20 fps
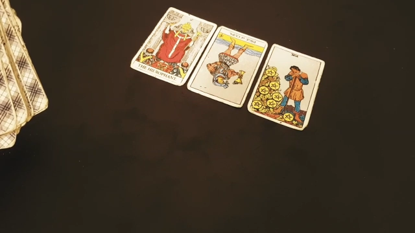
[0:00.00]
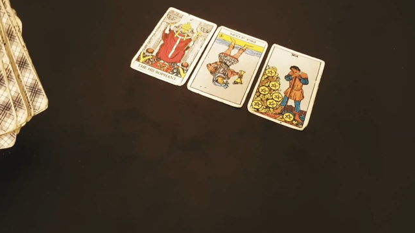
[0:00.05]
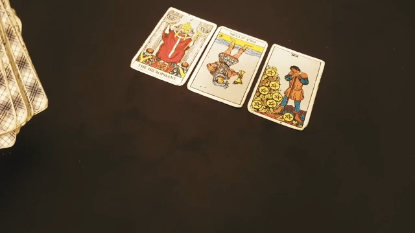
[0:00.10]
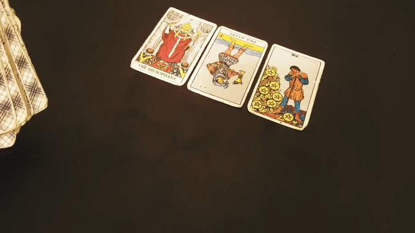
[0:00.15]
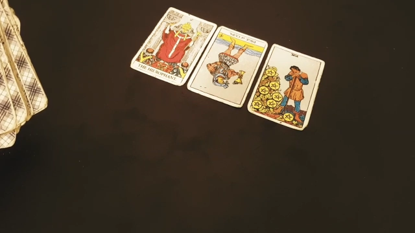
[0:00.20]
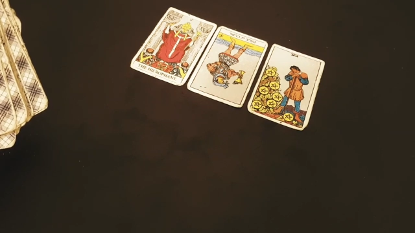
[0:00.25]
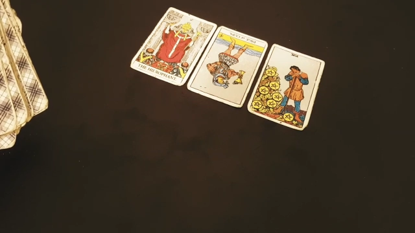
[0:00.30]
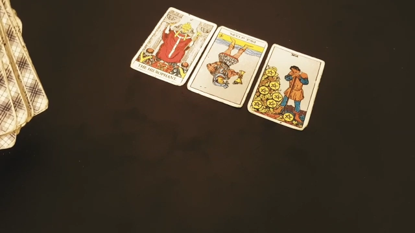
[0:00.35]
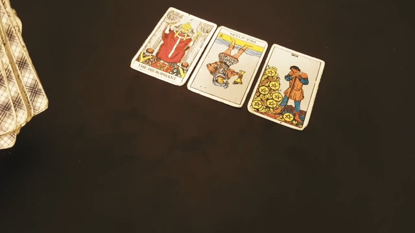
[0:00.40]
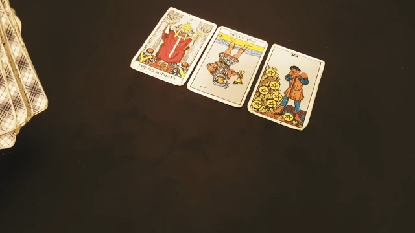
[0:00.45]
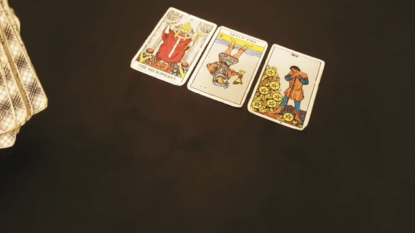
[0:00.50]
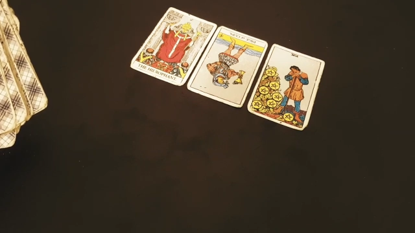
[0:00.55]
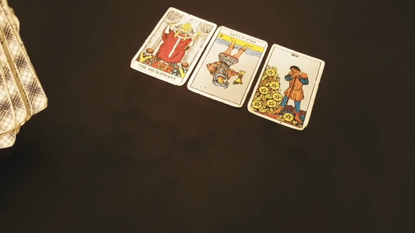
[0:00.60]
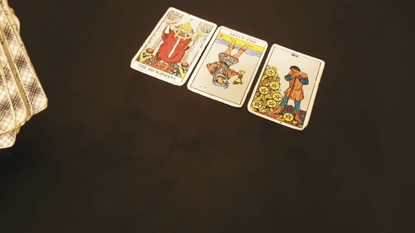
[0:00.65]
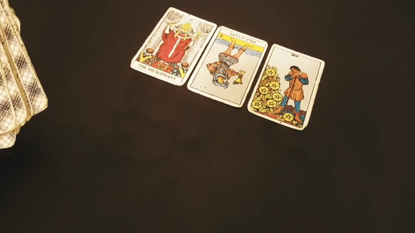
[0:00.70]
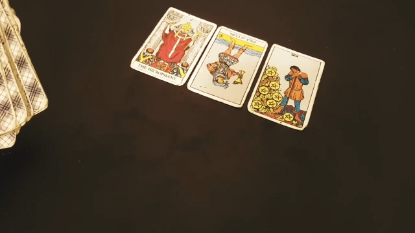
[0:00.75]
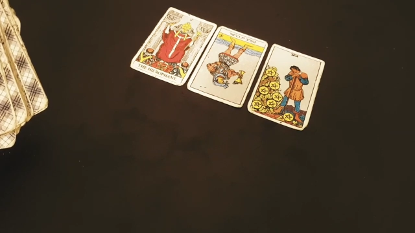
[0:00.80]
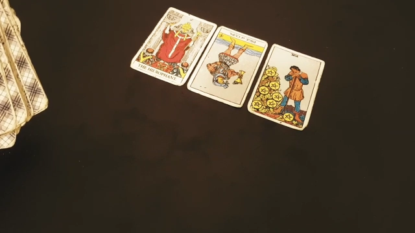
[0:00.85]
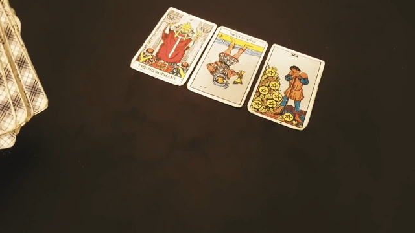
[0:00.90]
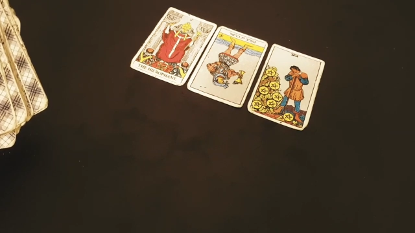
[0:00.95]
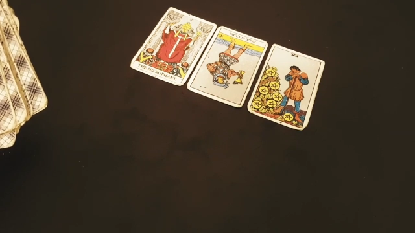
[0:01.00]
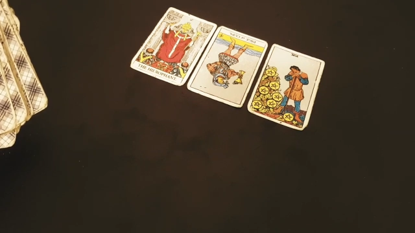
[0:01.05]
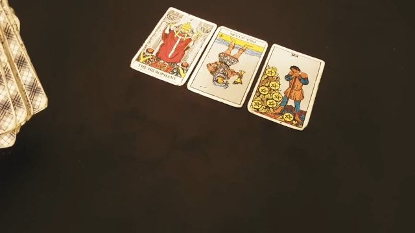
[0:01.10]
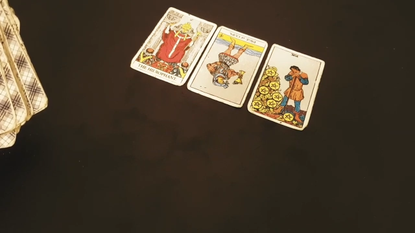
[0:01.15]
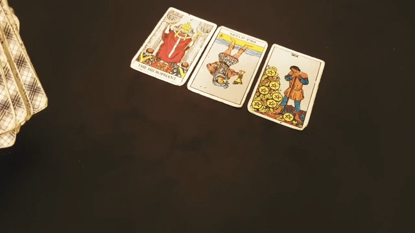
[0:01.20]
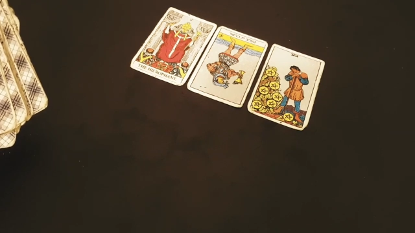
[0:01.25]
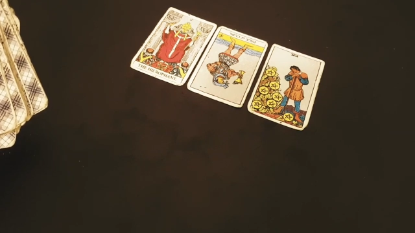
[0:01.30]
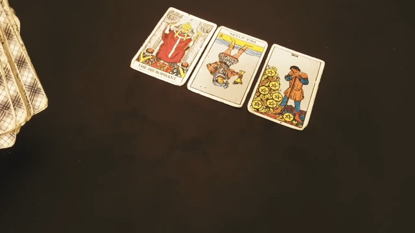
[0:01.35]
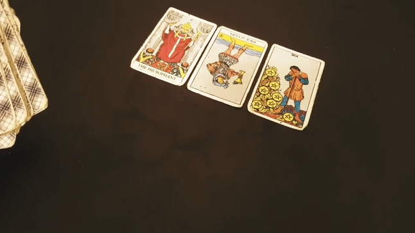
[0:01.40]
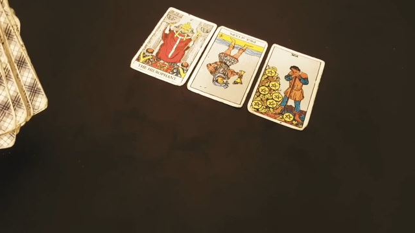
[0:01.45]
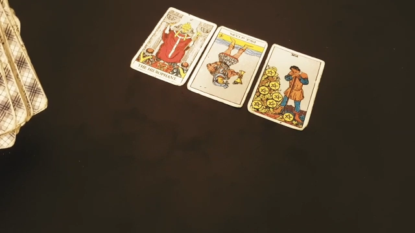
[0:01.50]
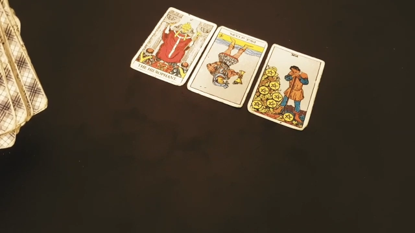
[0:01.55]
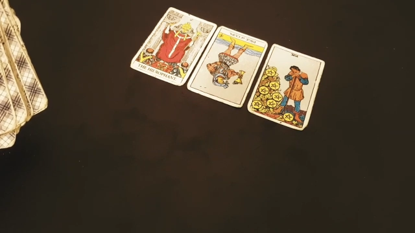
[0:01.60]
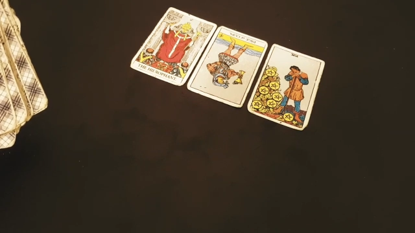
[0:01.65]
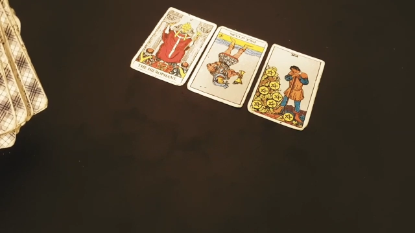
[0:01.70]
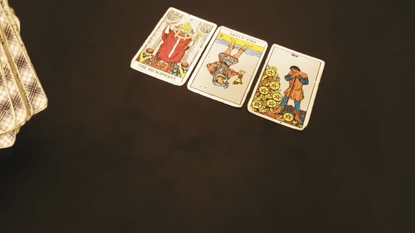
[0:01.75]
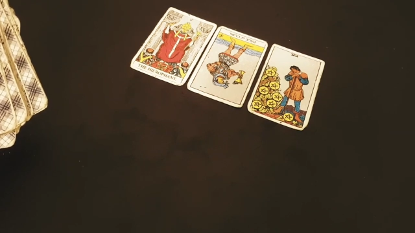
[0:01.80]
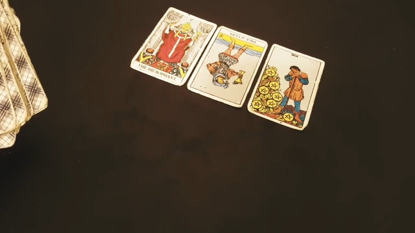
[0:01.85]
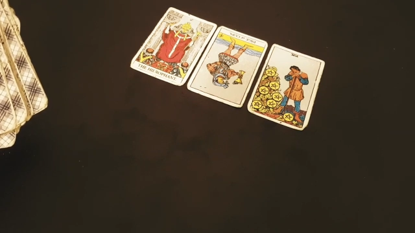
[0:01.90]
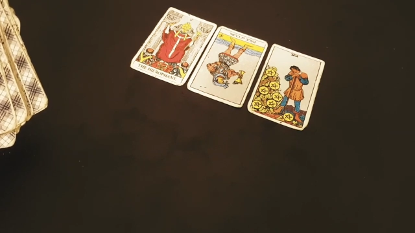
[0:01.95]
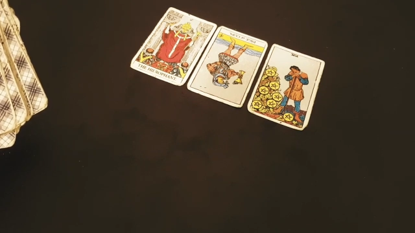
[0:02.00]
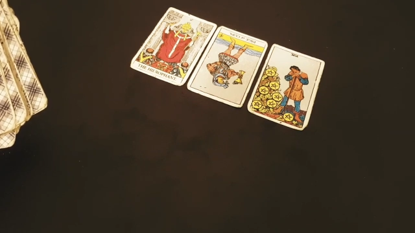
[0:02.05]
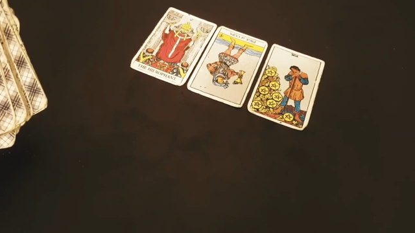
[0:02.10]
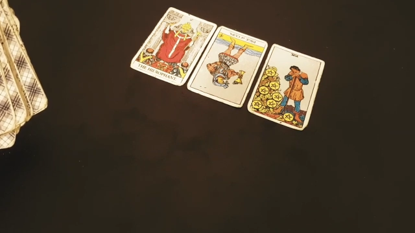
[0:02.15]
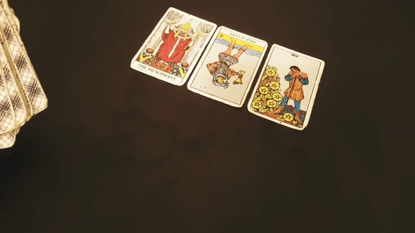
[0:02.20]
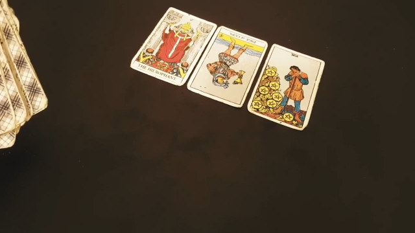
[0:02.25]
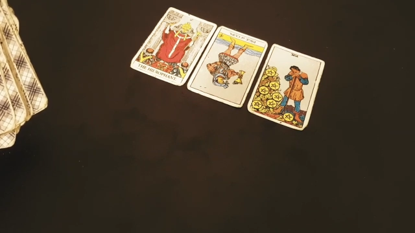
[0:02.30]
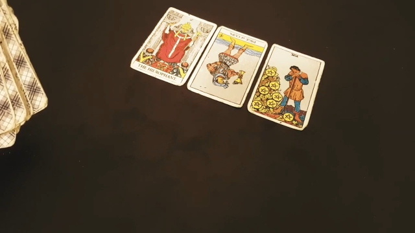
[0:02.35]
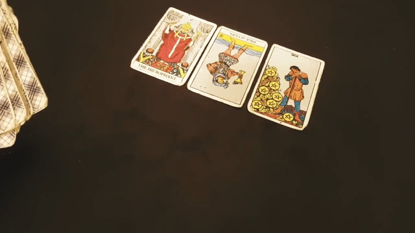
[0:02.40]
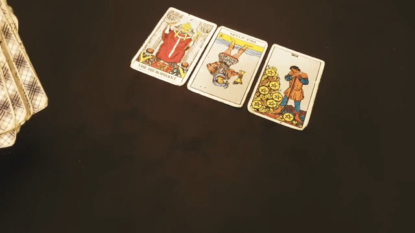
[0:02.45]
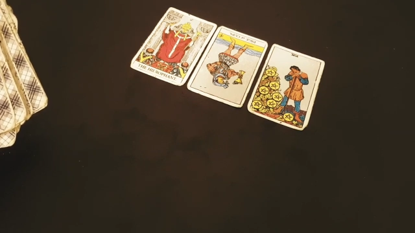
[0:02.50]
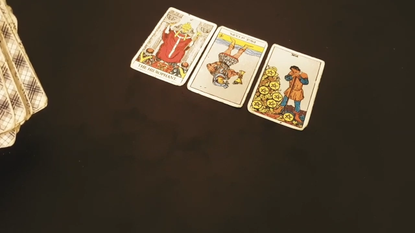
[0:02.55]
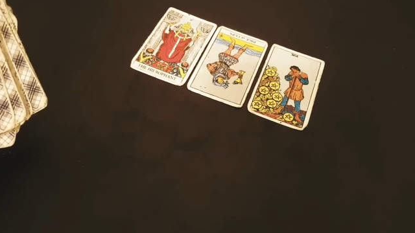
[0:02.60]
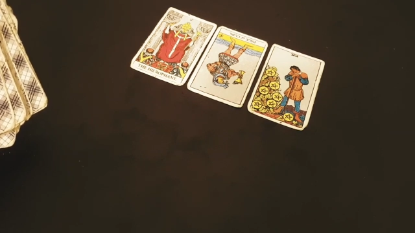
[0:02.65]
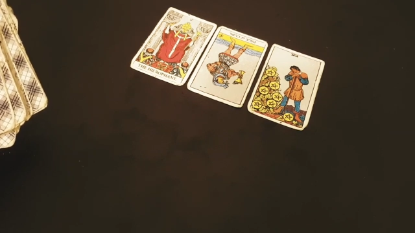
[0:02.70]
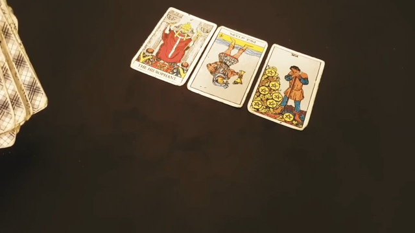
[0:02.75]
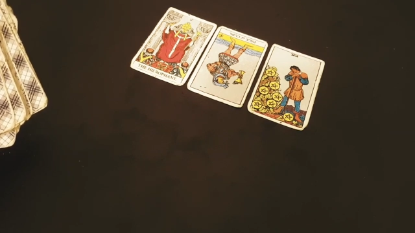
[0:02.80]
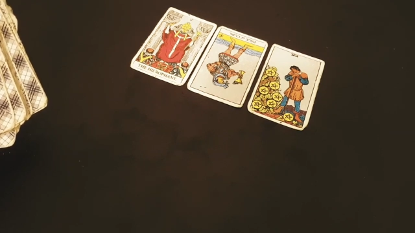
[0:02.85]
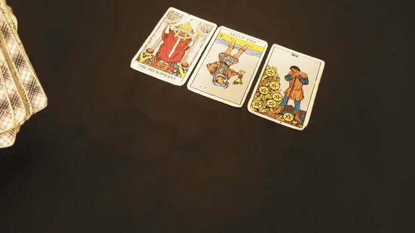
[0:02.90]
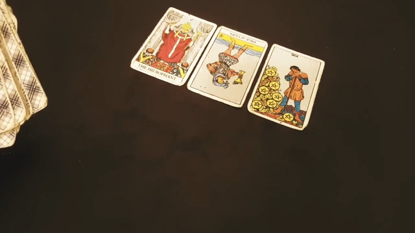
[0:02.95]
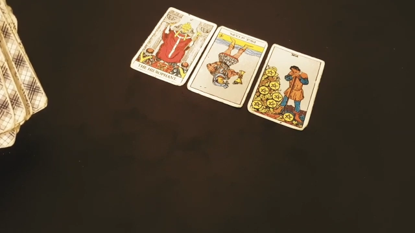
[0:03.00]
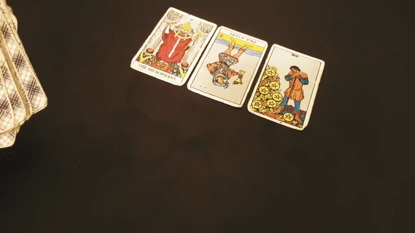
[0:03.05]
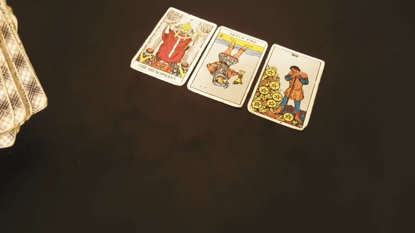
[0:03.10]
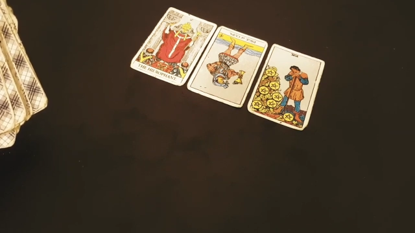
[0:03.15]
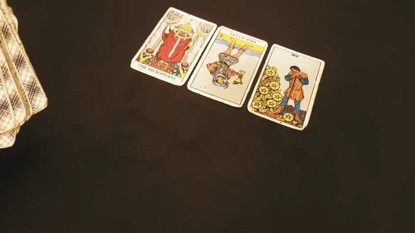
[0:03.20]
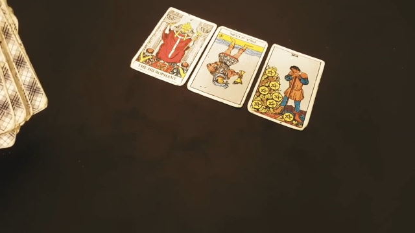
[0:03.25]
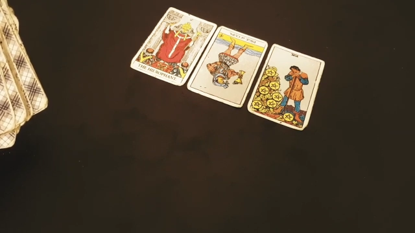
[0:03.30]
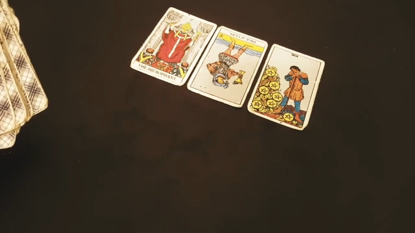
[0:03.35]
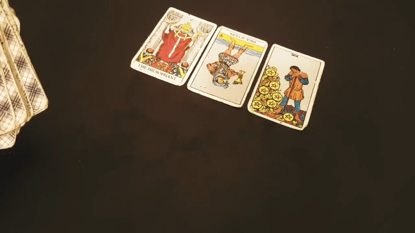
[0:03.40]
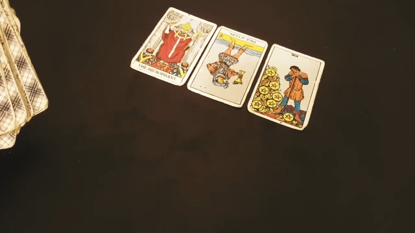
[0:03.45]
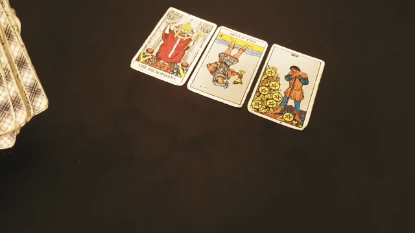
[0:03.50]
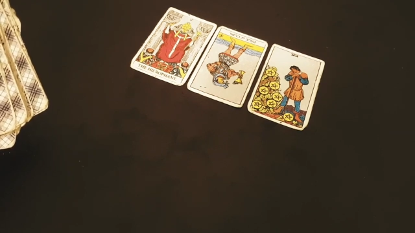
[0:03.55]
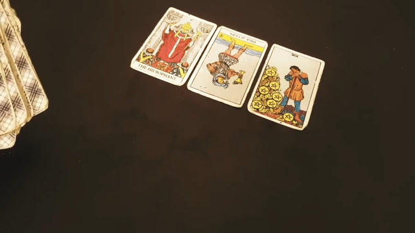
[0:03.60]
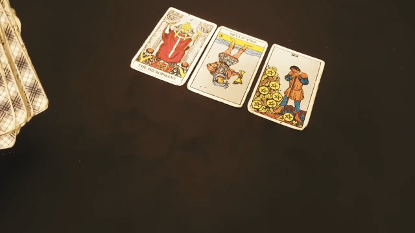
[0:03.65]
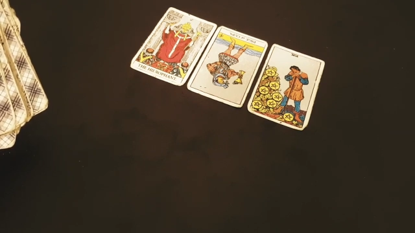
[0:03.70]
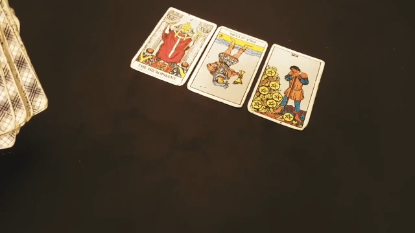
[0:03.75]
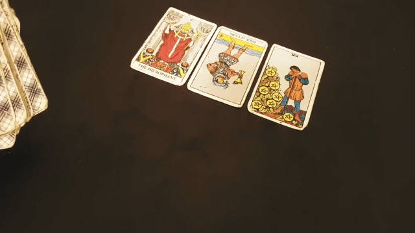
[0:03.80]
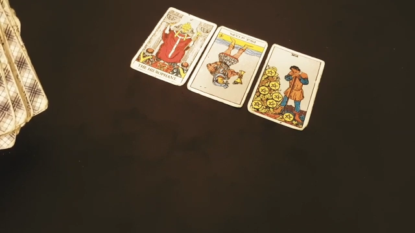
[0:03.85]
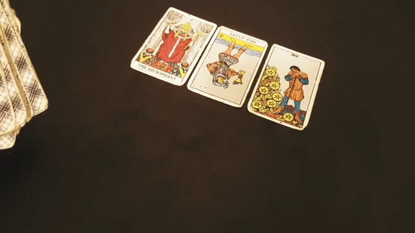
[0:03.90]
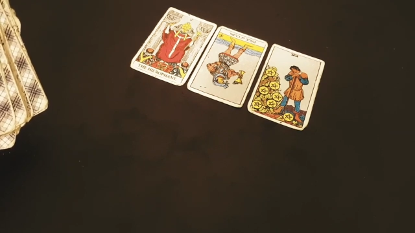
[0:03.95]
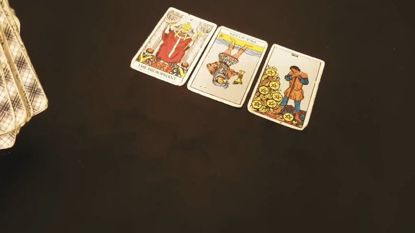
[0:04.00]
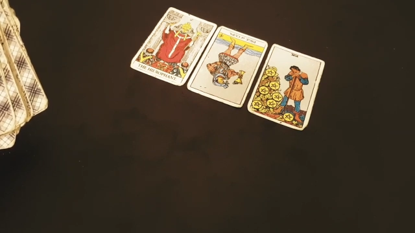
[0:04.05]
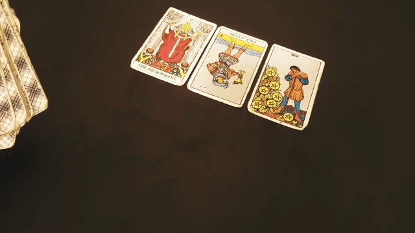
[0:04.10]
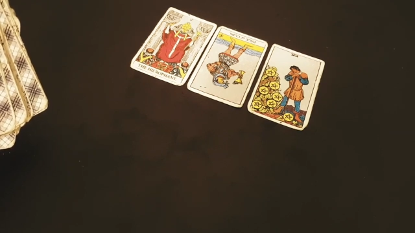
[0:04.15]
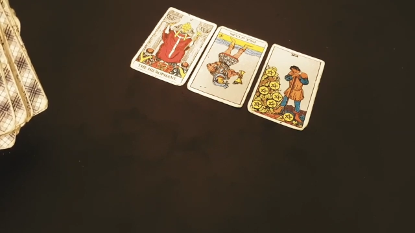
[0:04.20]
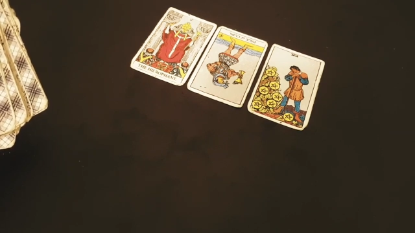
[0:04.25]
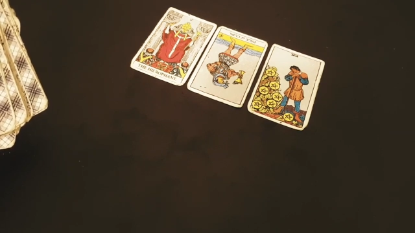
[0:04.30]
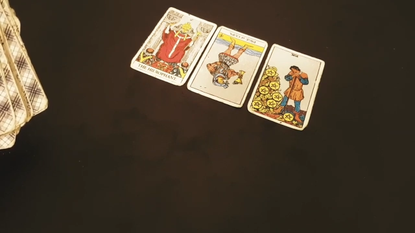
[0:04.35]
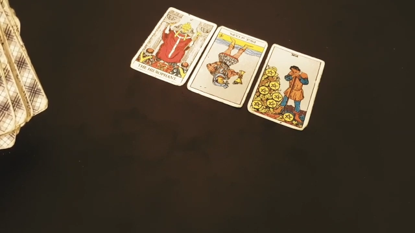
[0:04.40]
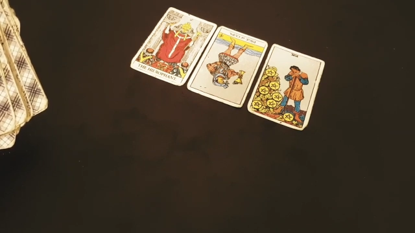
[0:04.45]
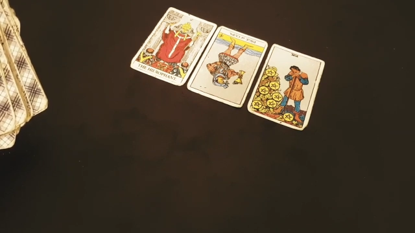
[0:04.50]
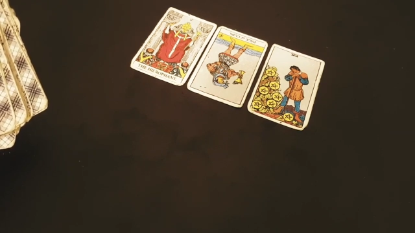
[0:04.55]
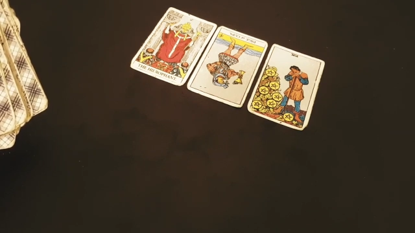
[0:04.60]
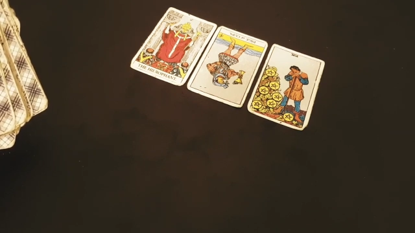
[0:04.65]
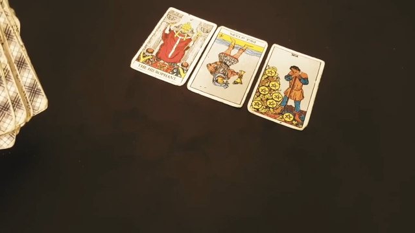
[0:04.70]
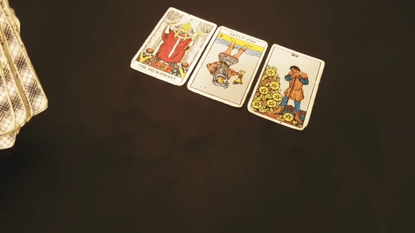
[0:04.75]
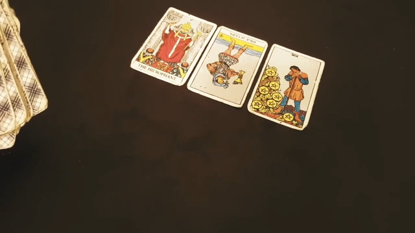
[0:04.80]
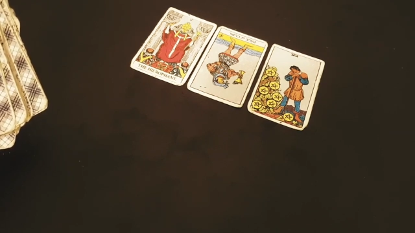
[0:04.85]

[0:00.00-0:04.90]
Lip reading: (no speaker visible)